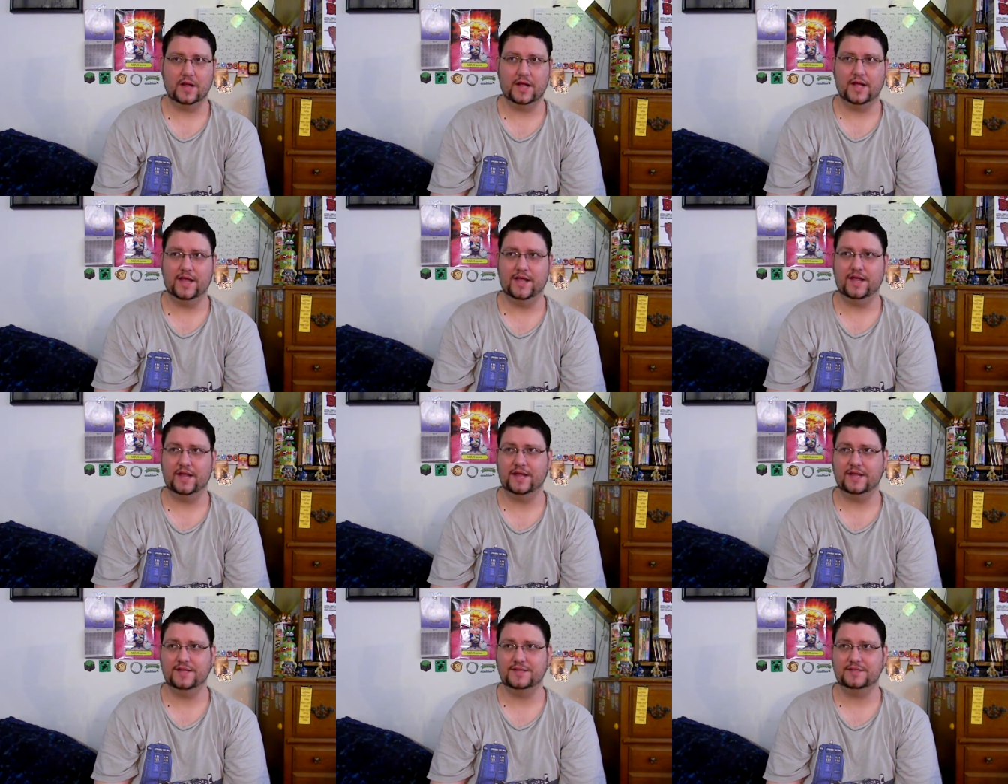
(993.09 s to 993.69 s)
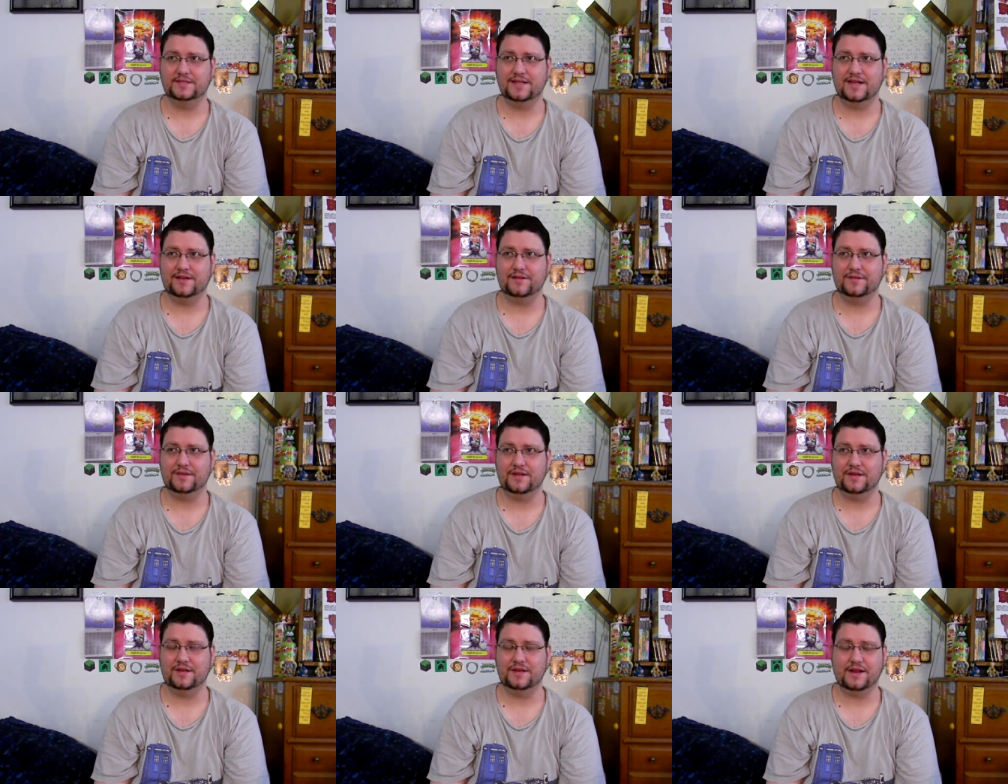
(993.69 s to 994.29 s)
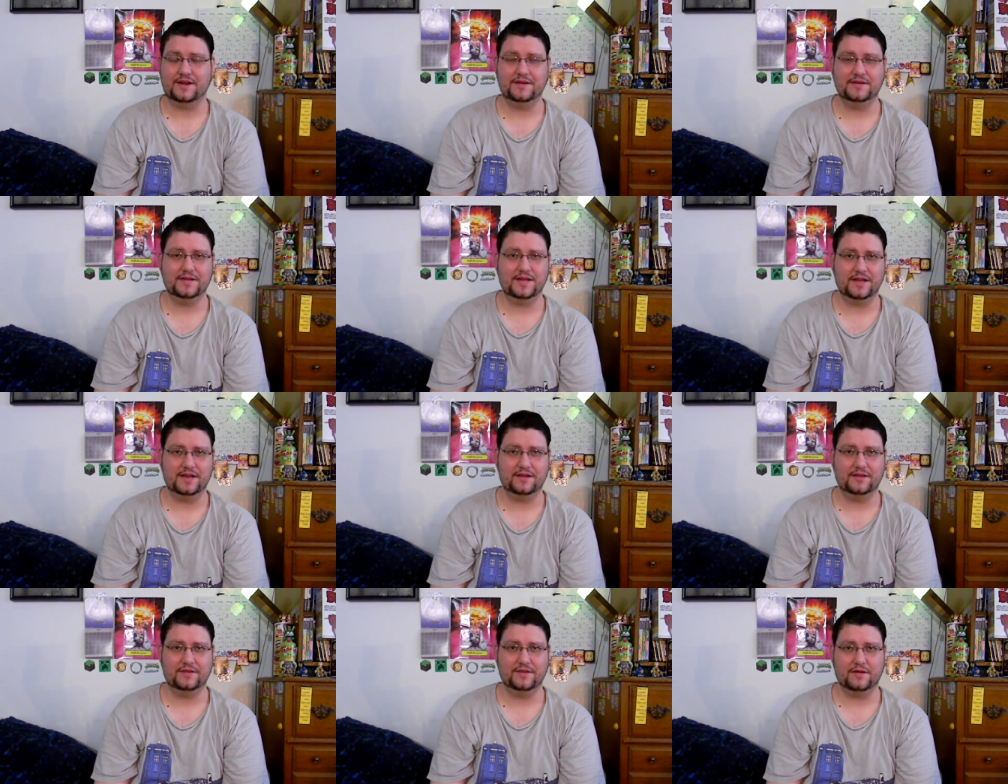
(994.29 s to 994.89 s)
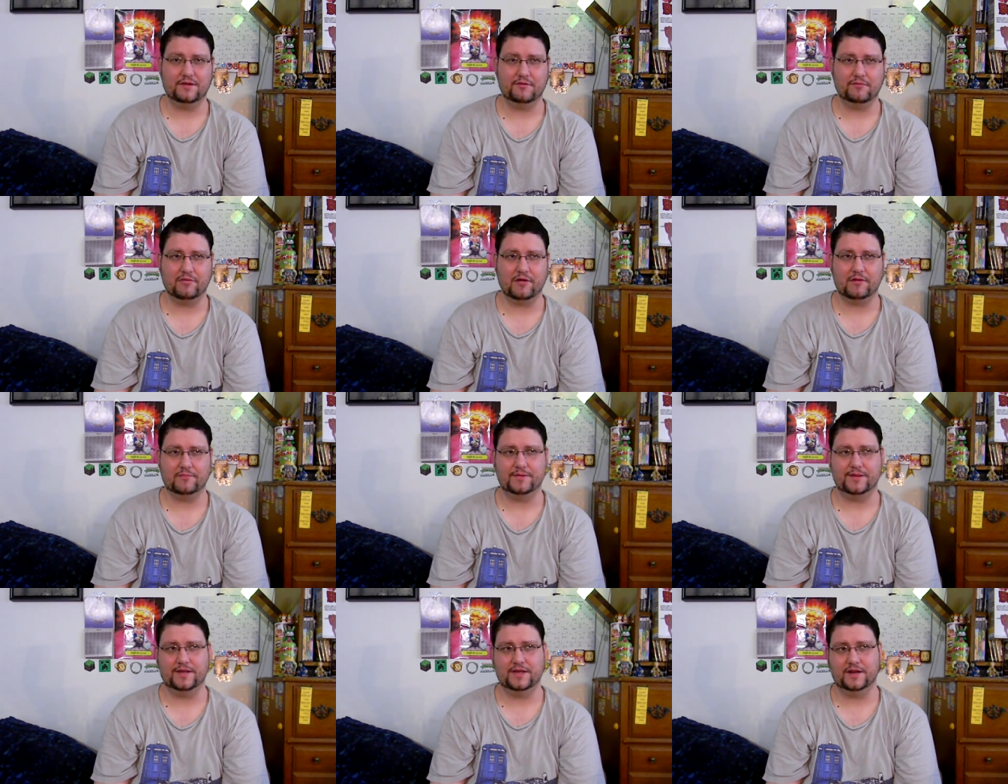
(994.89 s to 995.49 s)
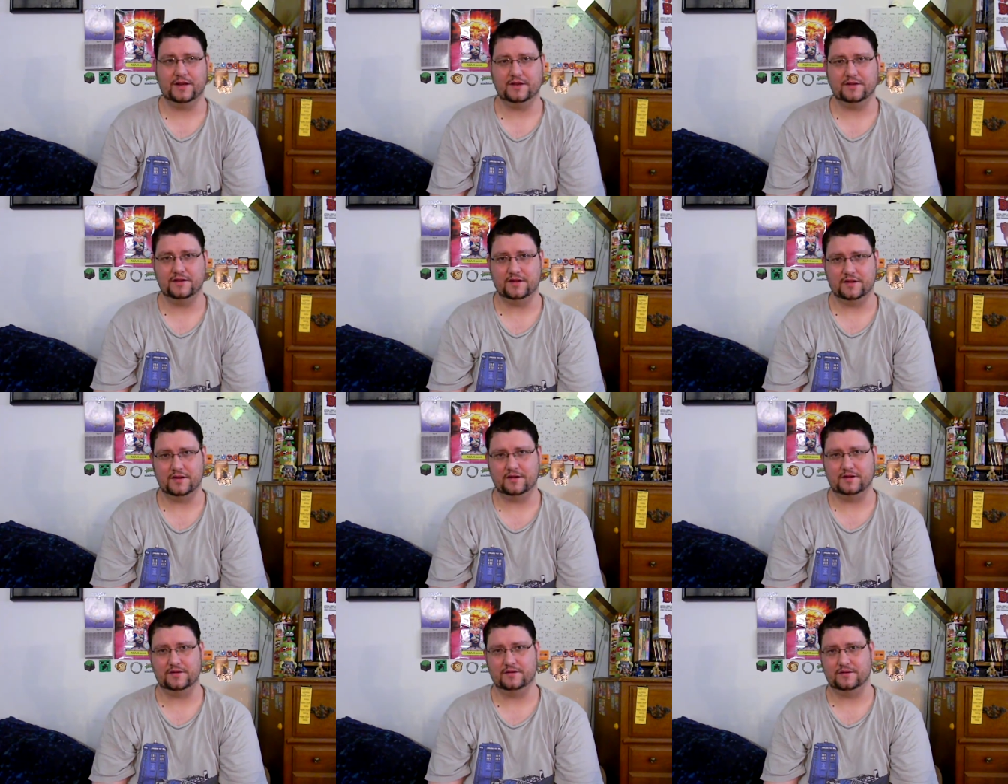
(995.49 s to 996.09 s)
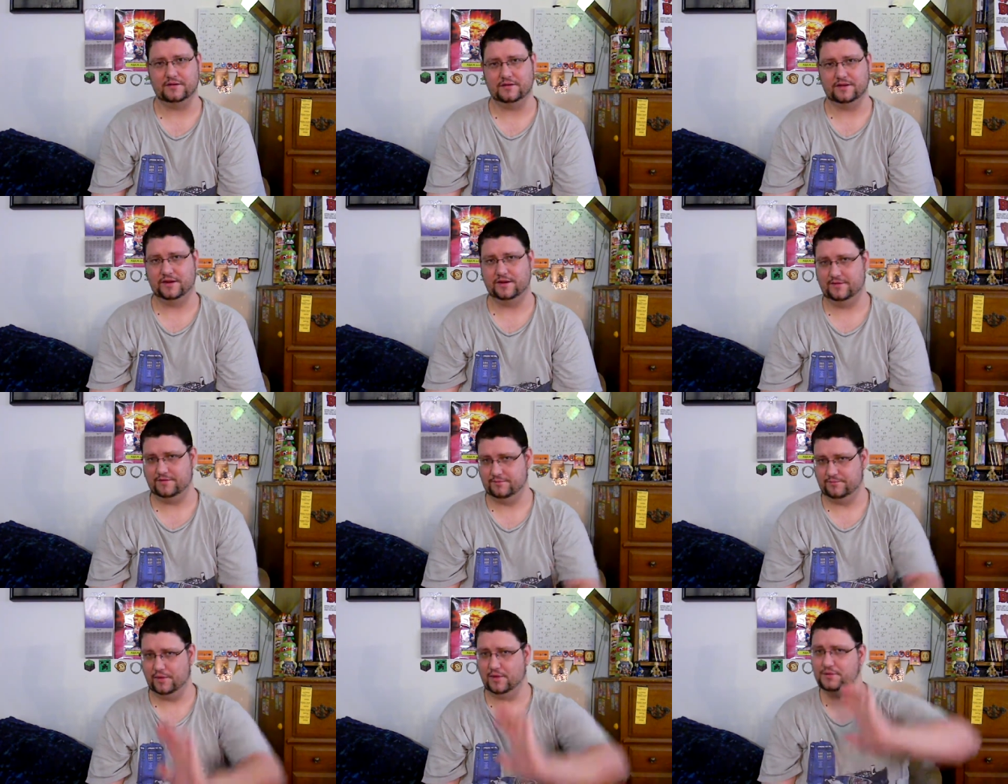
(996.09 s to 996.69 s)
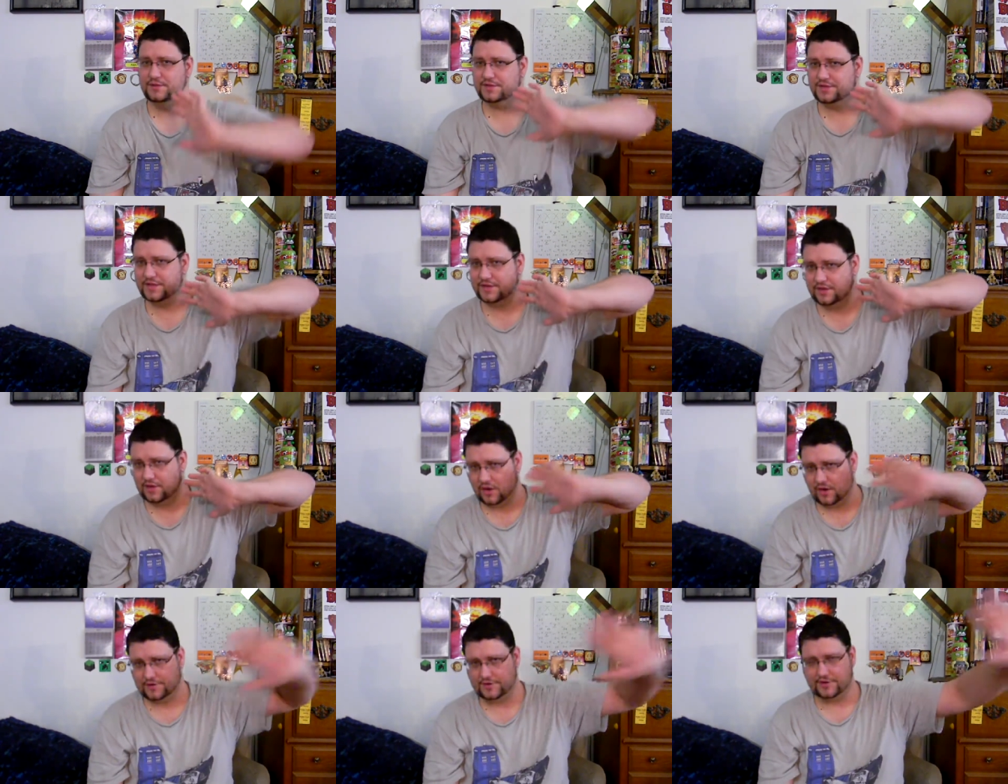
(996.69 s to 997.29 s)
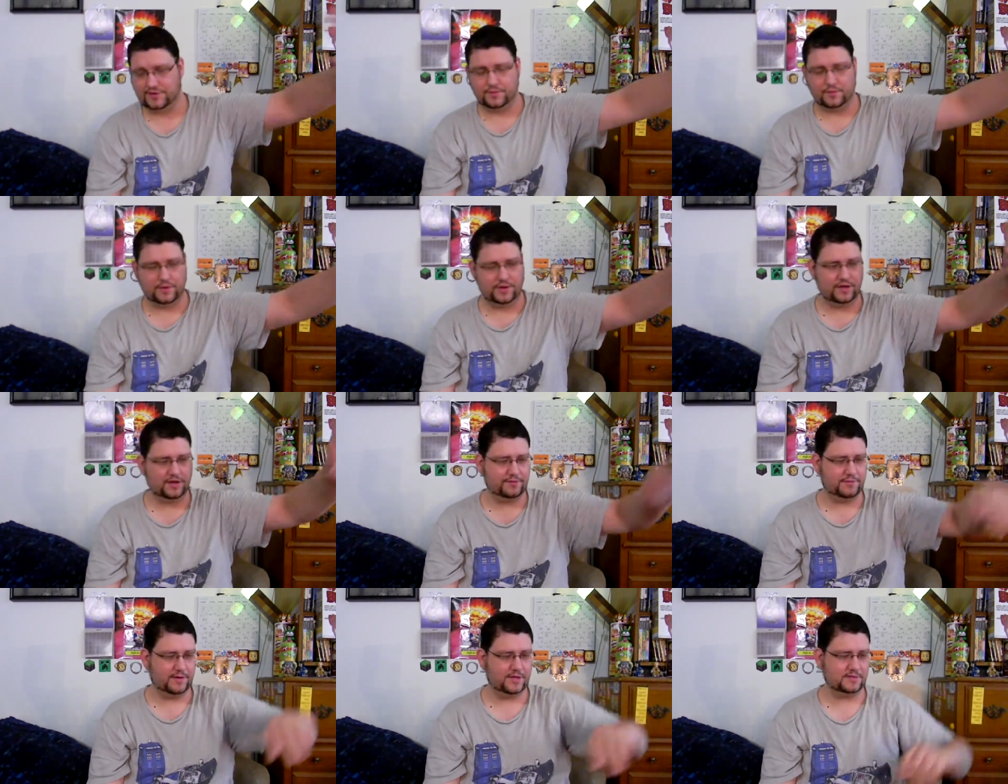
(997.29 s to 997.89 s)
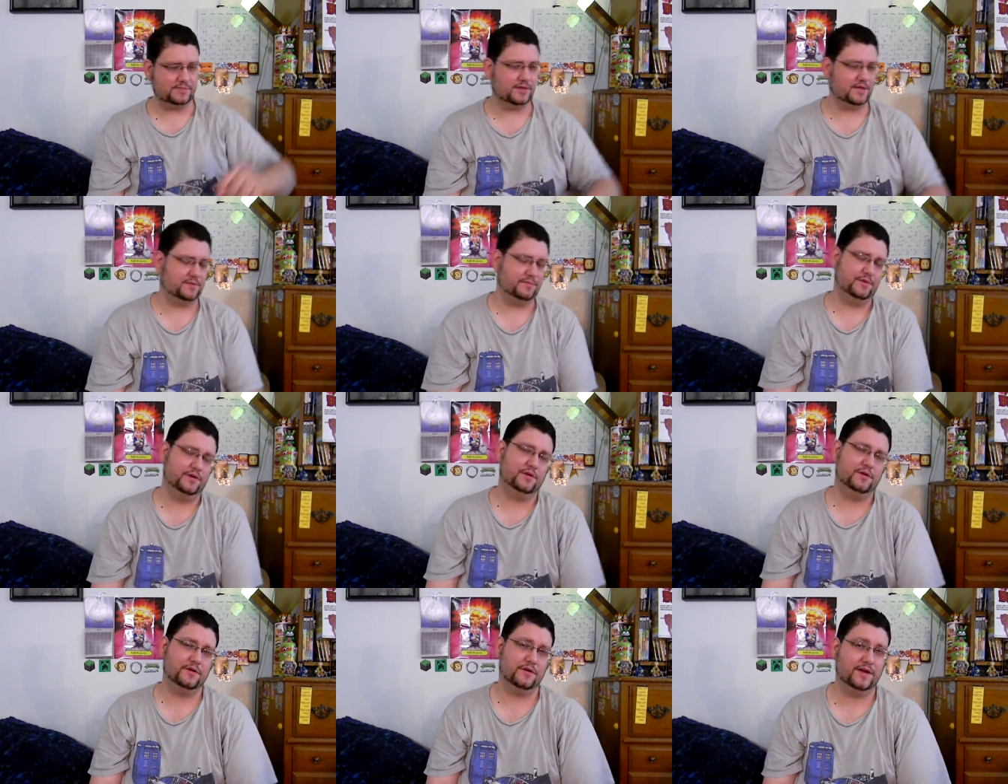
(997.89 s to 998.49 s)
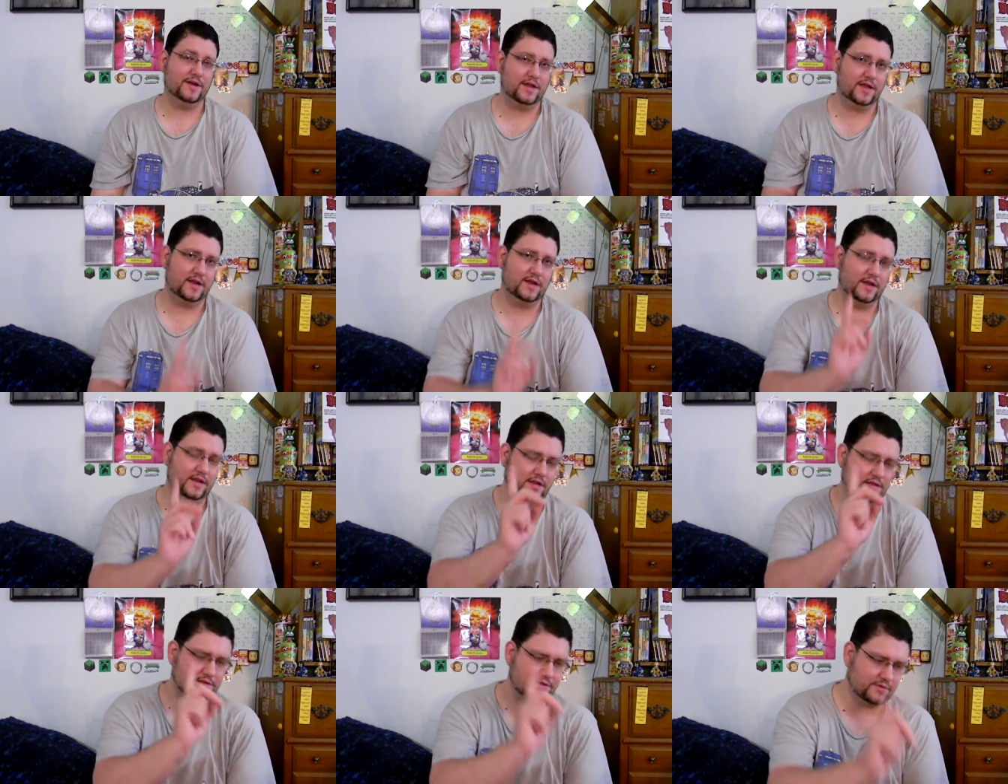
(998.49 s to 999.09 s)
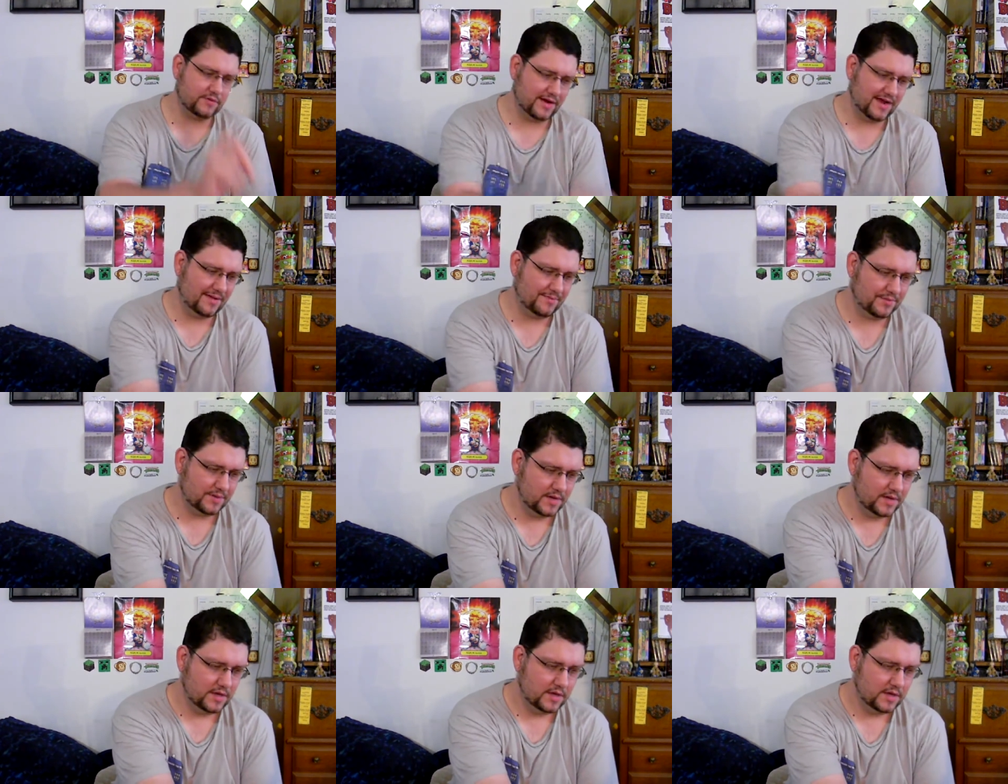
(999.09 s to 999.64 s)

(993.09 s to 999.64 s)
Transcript: it is now the 19th. I'll probably get it done and posted on the 20th because my computer, again, is crap